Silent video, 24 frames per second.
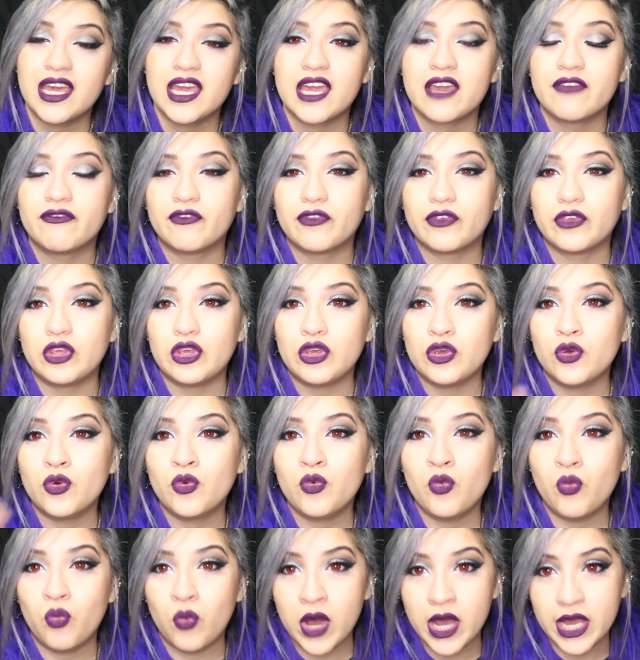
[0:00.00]
If you
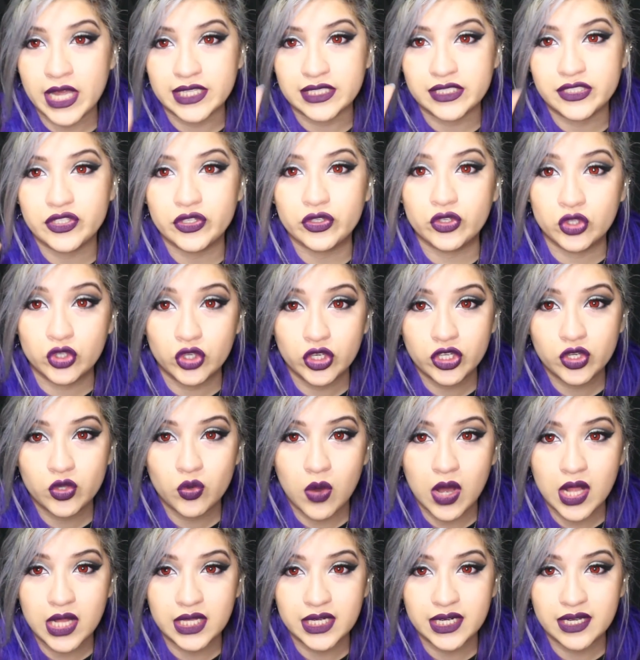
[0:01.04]
want good
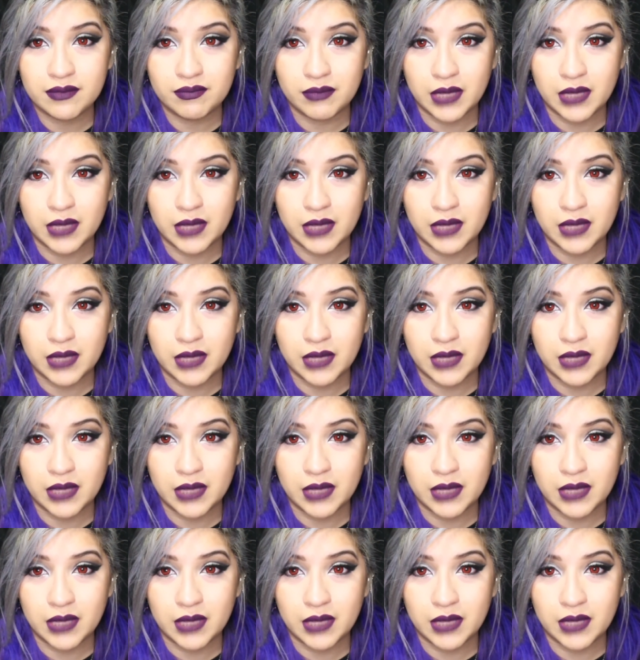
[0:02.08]
quality